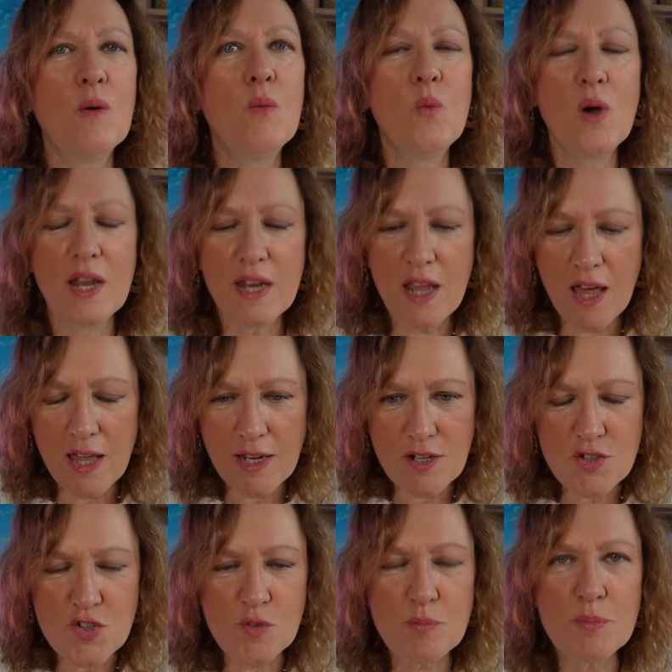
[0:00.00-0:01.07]

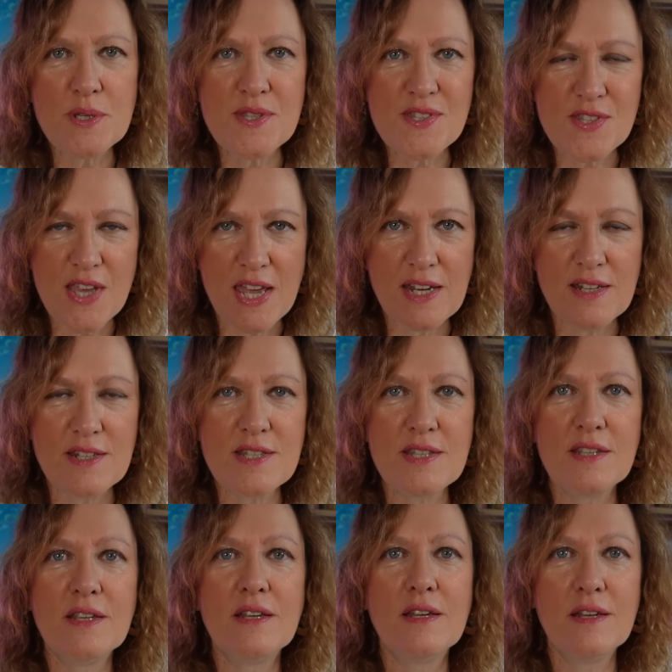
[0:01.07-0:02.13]

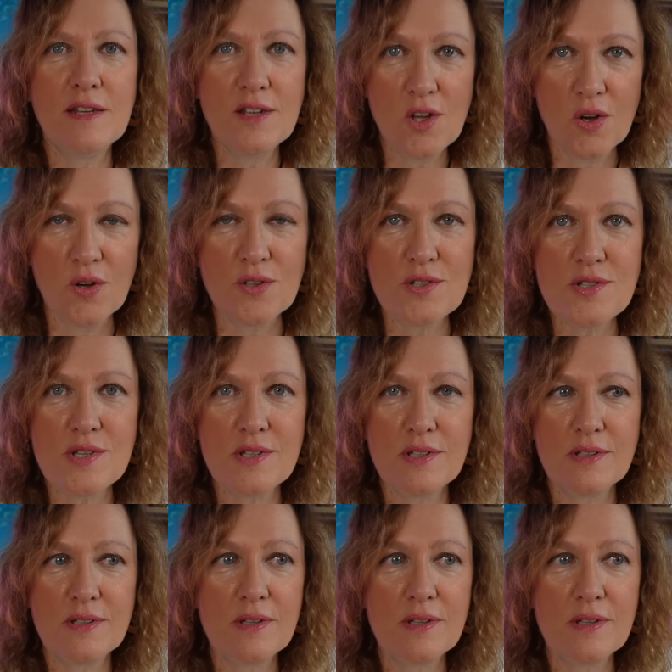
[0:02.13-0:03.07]
100% not.